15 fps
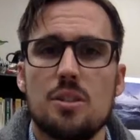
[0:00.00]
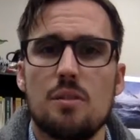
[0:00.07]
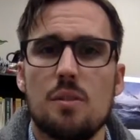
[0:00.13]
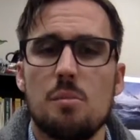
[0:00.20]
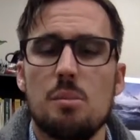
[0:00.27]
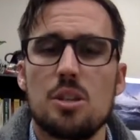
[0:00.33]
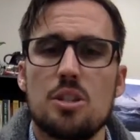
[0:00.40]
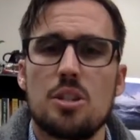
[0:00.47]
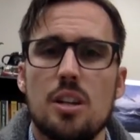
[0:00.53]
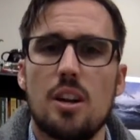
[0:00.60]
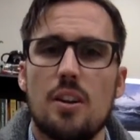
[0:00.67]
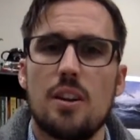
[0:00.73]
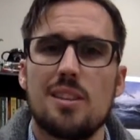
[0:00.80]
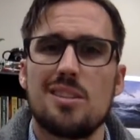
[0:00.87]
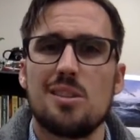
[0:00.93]
of the
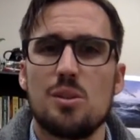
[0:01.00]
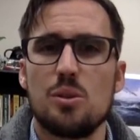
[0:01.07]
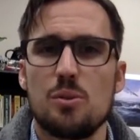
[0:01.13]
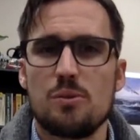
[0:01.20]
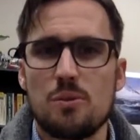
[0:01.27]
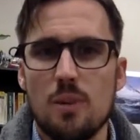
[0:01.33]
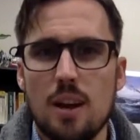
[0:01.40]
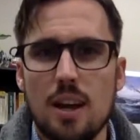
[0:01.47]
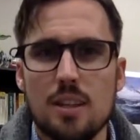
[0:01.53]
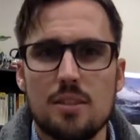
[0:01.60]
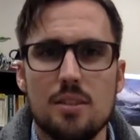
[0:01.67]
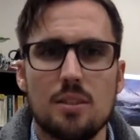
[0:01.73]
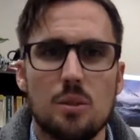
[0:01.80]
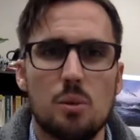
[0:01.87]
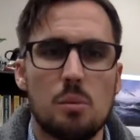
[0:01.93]
missionaries in New France
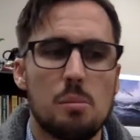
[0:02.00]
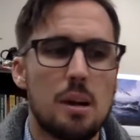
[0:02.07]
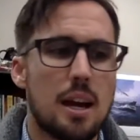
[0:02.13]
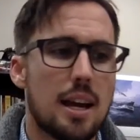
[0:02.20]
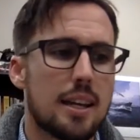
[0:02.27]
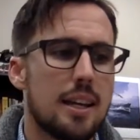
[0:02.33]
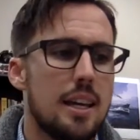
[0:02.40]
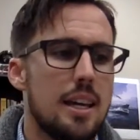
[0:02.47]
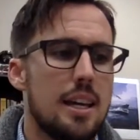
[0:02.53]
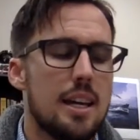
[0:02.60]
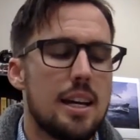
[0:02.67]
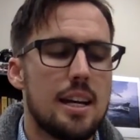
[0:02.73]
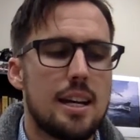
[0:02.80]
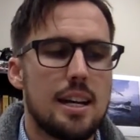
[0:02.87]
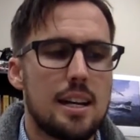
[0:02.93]
and Quebec,
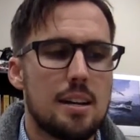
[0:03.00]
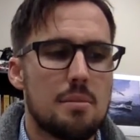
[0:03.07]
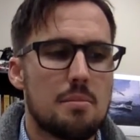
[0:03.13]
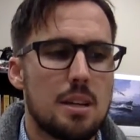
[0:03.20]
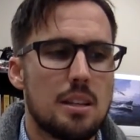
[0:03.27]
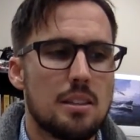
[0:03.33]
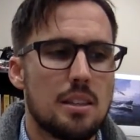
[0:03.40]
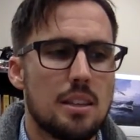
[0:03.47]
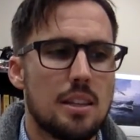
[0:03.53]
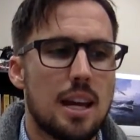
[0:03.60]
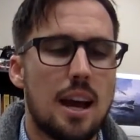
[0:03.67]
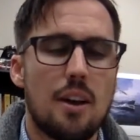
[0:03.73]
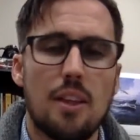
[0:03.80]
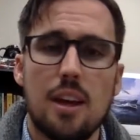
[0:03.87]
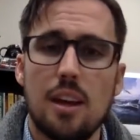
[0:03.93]
and
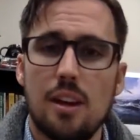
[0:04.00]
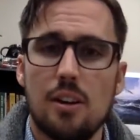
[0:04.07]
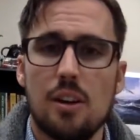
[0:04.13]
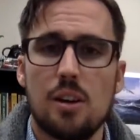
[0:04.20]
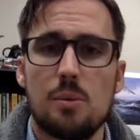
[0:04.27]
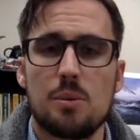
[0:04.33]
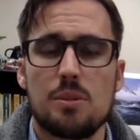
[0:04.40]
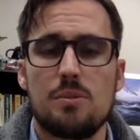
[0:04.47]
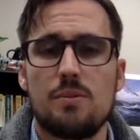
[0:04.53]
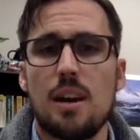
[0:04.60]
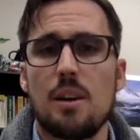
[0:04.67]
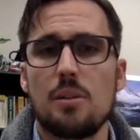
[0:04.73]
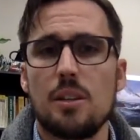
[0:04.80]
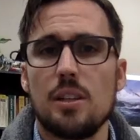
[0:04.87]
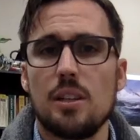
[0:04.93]
how that area was
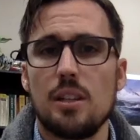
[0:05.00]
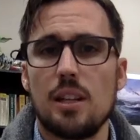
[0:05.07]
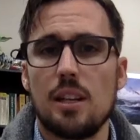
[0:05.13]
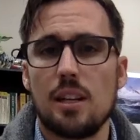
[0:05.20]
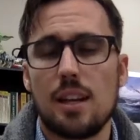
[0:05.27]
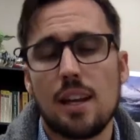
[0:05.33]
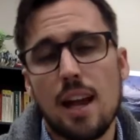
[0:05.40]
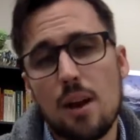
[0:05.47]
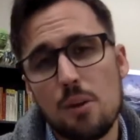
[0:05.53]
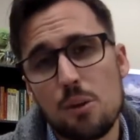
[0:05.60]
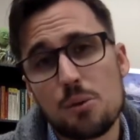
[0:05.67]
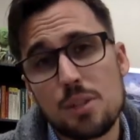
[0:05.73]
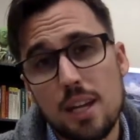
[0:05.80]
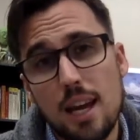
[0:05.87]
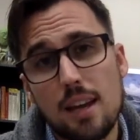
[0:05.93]
founded and how
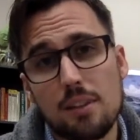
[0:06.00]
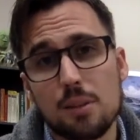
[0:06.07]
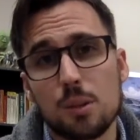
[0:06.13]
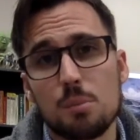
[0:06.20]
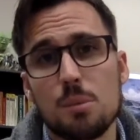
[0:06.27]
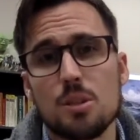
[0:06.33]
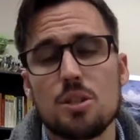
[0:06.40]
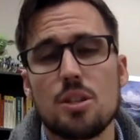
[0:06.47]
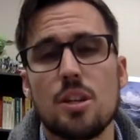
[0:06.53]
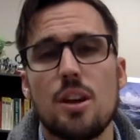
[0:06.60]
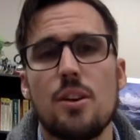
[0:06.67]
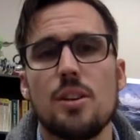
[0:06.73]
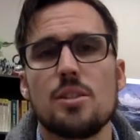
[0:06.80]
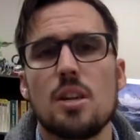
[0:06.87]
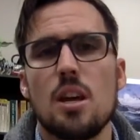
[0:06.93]
those Catholic
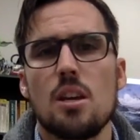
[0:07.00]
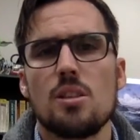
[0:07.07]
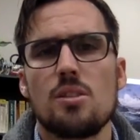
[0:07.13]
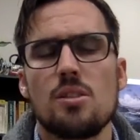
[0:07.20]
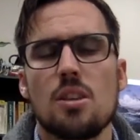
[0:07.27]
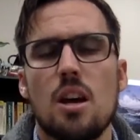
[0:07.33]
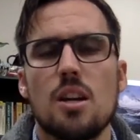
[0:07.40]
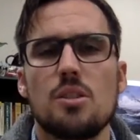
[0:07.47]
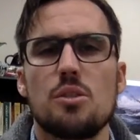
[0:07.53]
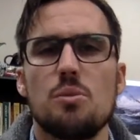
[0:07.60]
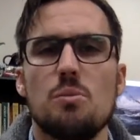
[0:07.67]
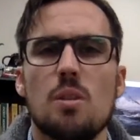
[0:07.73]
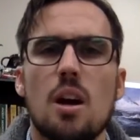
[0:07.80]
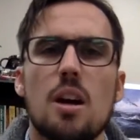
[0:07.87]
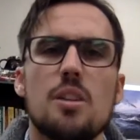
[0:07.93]
missionaries sought to
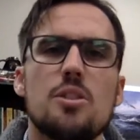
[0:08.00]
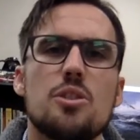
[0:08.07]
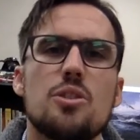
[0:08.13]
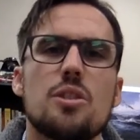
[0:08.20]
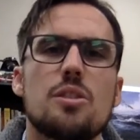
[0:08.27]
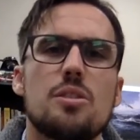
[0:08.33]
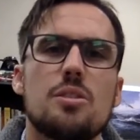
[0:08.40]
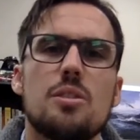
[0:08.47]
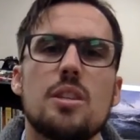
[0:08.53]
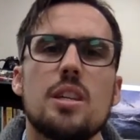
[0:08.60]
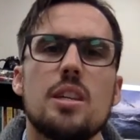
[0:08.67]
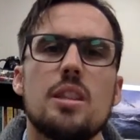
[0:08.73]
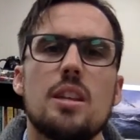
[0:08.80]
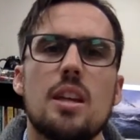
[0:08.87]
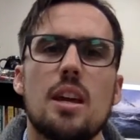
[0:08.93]
not just see
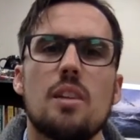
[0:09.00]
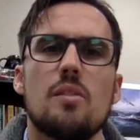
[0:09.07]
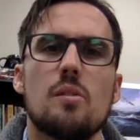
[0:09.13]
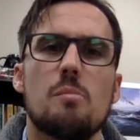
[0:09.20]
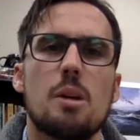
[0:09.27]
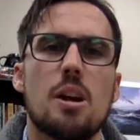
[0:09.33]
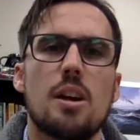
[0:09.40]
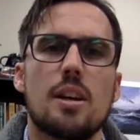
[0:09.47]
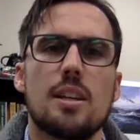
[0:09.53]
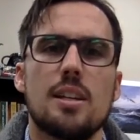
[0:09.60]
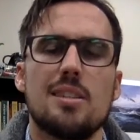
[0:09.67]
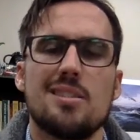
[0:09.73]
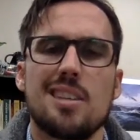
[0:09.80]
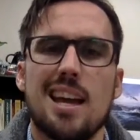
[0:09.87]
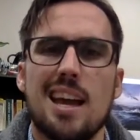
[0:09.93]
the Native
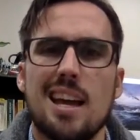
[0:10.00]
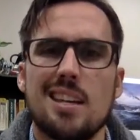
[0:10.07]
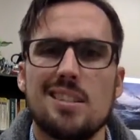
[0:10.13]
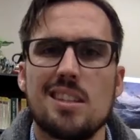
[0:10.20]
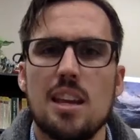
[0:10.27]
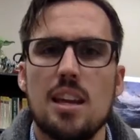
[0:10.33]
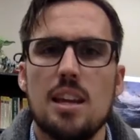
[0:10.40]
Americans as